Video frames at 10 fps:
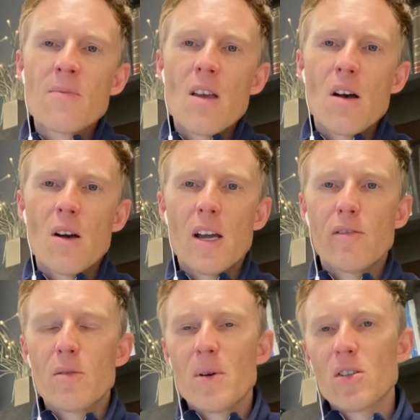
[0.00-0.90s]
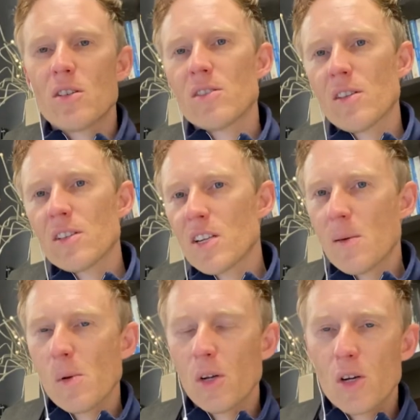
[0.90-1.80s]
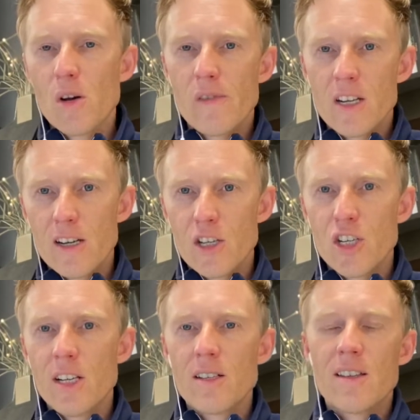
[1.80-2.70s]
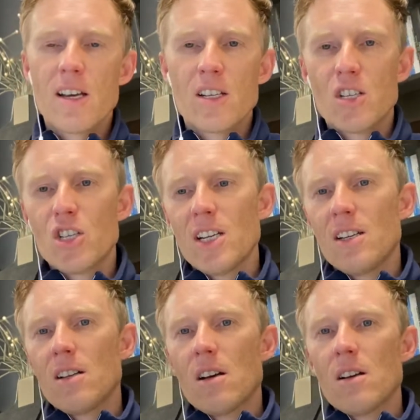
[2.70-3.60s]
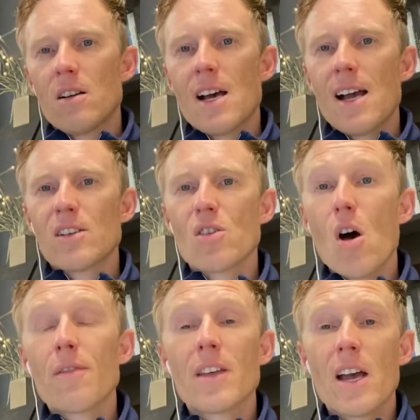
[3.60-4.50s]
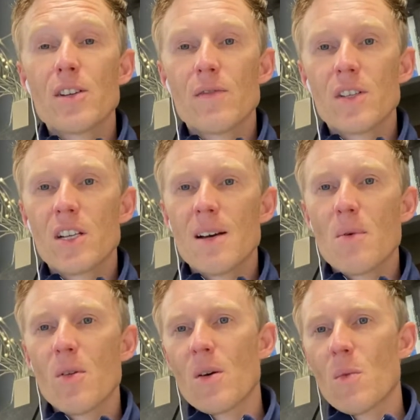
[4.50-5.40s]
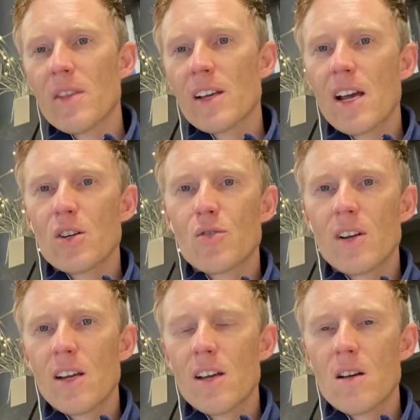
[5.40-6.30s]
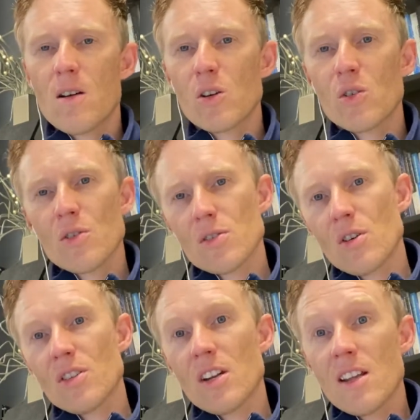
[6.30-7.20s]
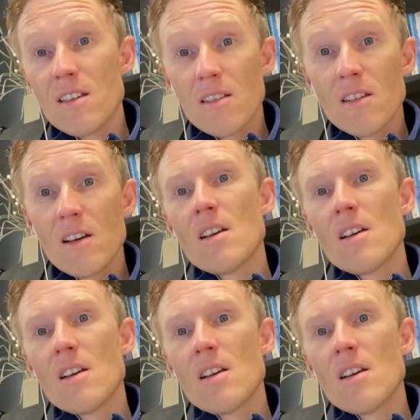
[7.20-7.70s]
If the patient is on the table and covered in a sheet, and that sheet hangs off the edge of the table, then when the gantry goes underneath,